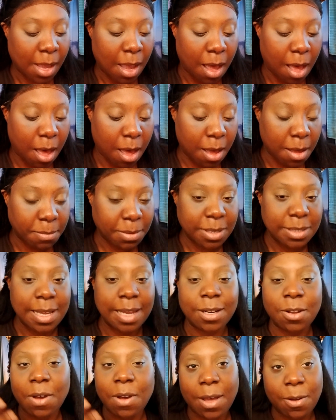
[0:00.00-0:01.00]
because
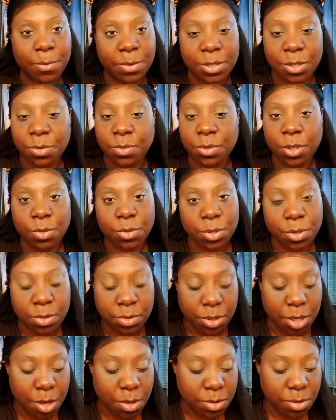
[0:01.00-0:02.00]
I know I always do neutral
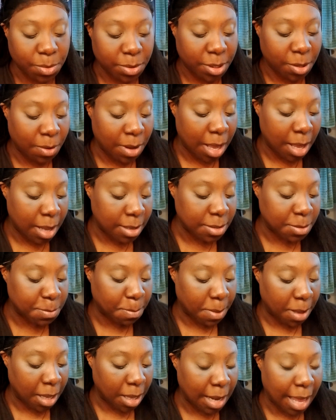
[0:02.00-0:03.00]
tones with you guys,
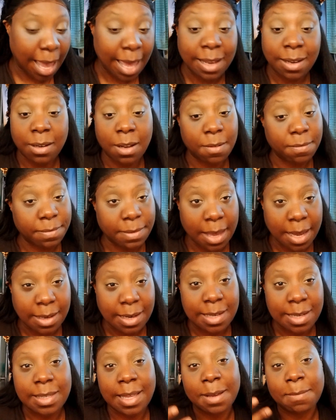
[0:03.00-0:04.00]
but I love that.
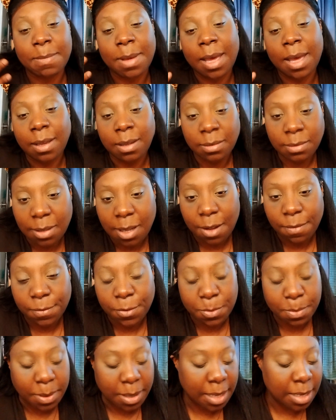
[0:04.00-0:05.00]
That's like my
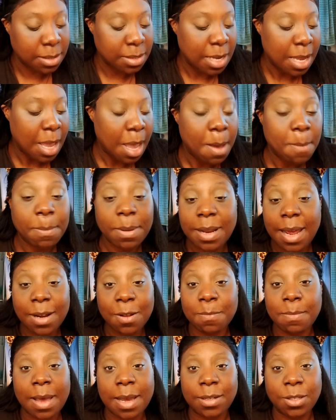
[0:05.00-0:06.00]
comfort place. But I
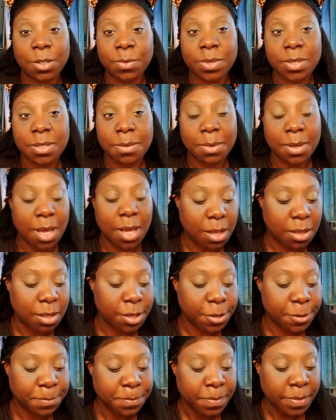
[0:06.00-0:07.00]
don't mind doing some
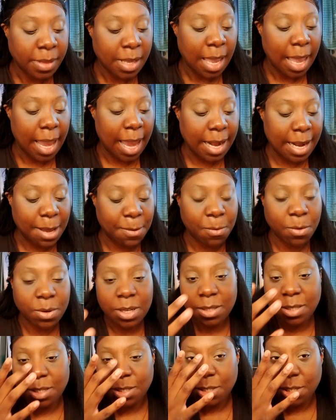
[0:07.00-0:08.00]
color, and I
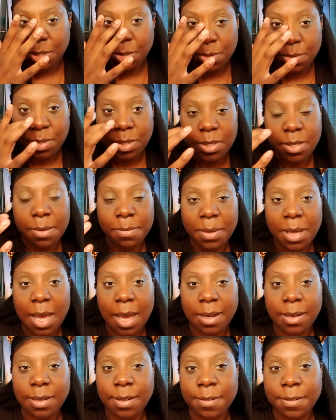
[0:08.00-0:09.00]
wanted to do some
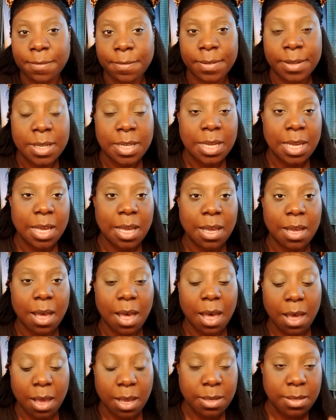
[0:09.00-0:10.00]
kind
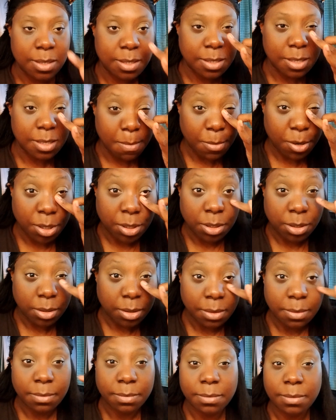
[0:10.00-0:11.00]
of summer,
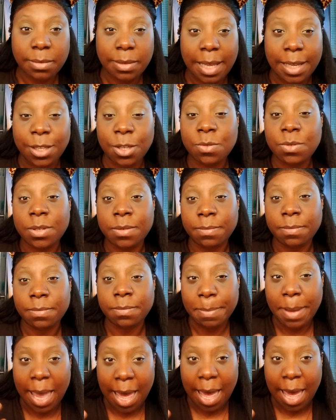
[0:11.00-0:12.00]
like using
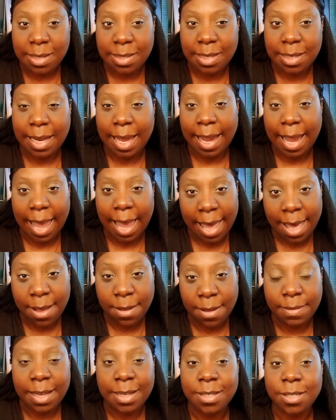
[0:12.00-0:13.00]
palettes that I
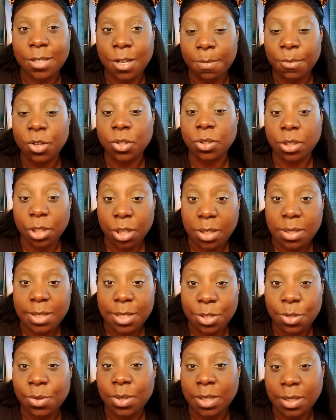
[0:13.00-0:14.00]
have, like summer looks
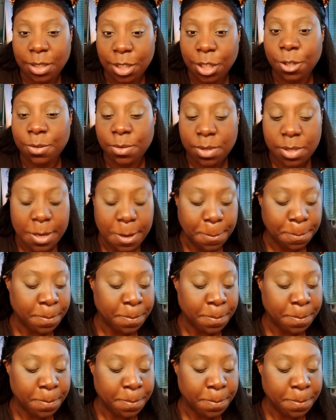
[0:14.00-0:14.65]
that you can use.